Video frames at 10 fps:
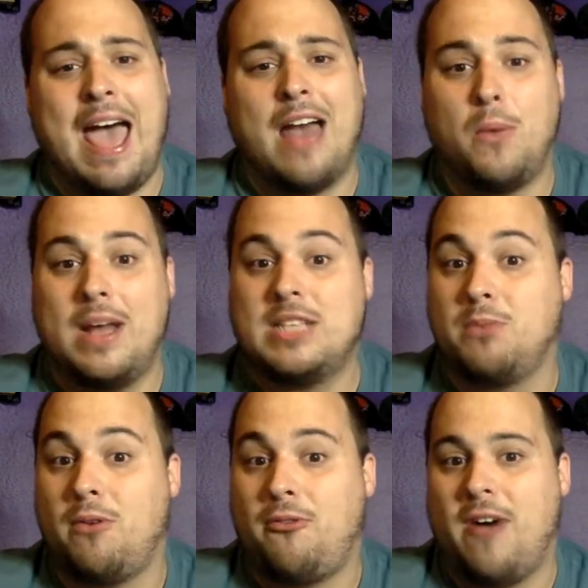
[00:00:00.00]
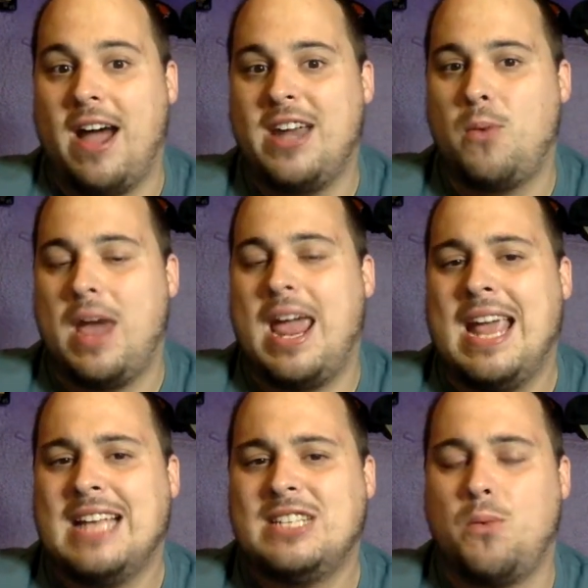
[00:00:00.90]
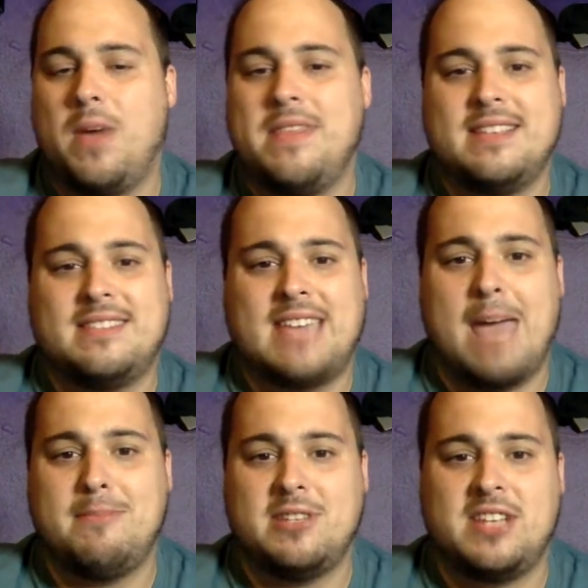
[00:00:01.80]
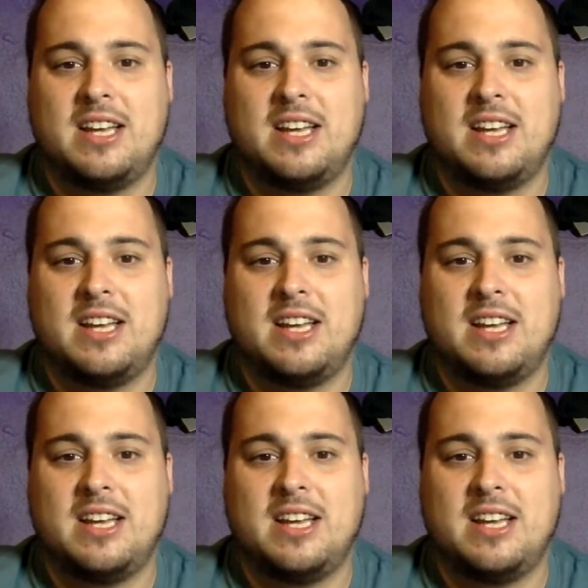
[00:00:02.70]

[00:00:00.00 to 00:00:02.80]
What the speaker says: Alouettes will find a way to win this game. Just